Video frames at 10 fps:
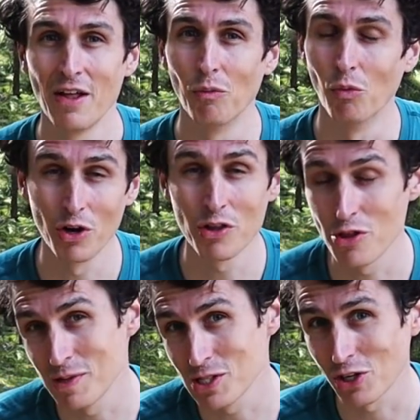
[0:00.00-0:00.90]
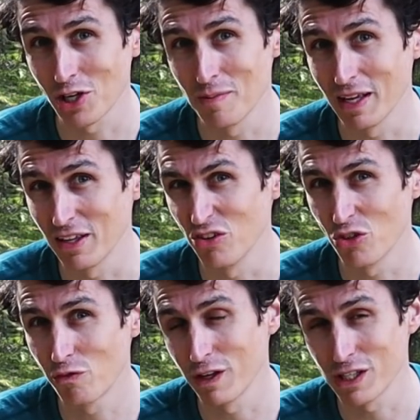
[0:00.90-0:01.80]
One of them is not going to make you
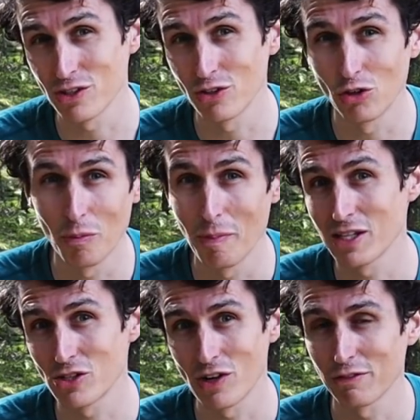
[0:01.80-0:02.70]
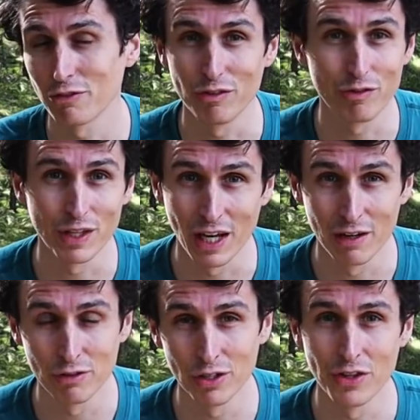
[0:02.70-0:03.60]
fitter or a better athlete than the
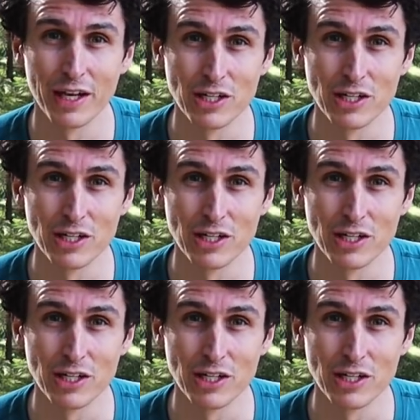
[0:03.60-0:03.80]
other. They